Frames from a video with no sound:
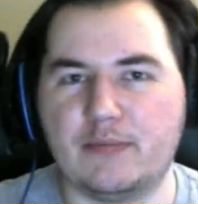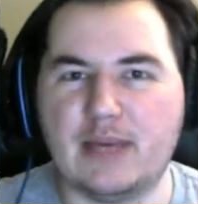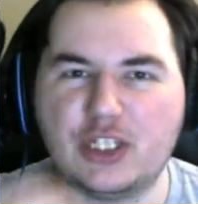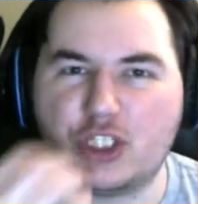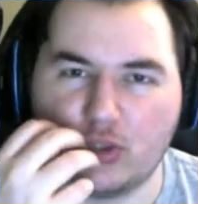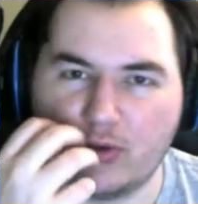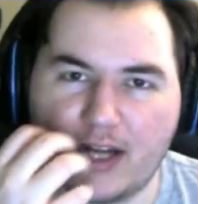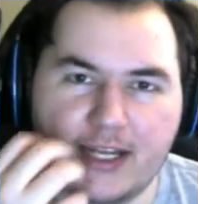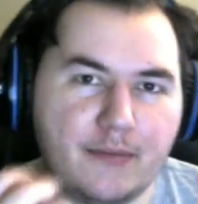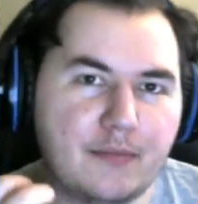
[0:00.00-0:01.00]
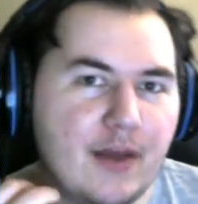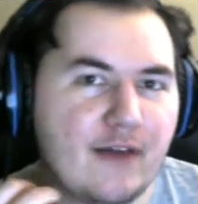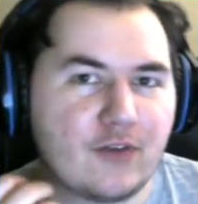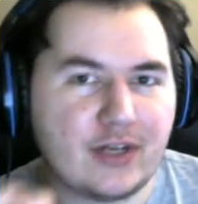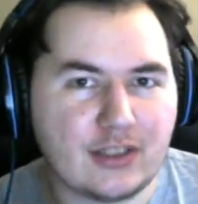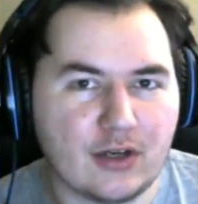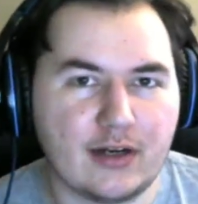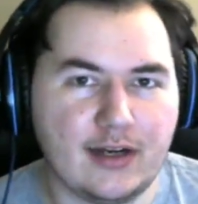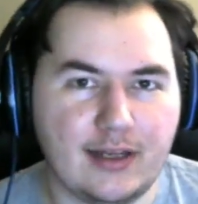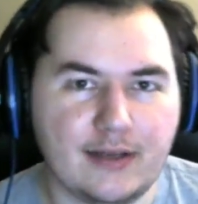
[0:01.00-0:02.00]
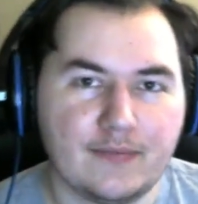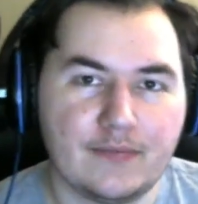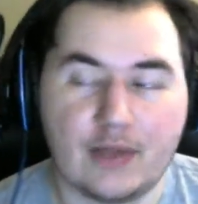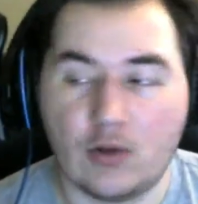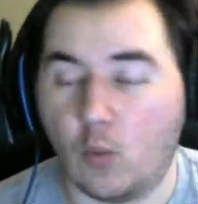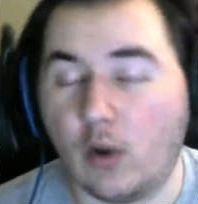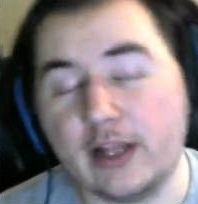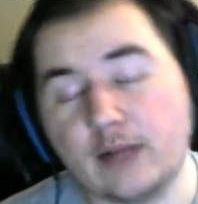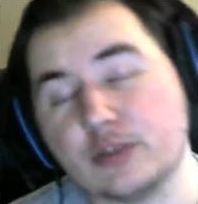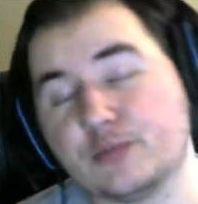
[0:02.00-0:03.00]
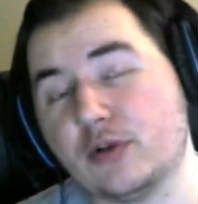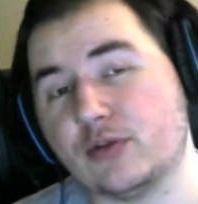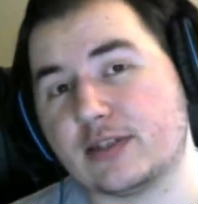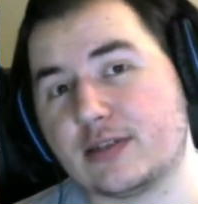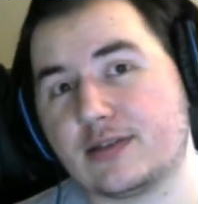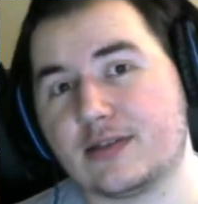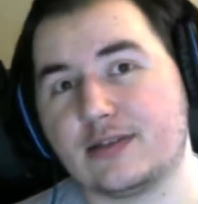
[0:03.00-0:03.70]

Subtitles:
being chewed on him for eternity, one of them was Brutus.